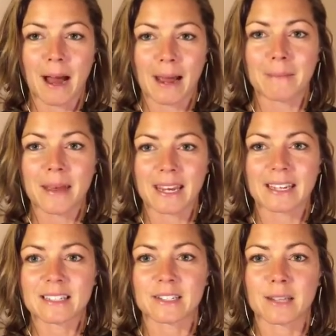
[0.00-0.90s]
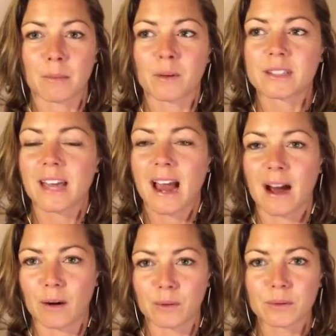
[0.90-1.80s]
I make it to someone's
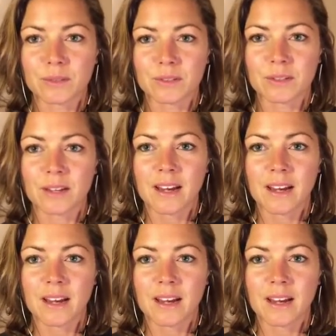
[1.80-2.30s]
house,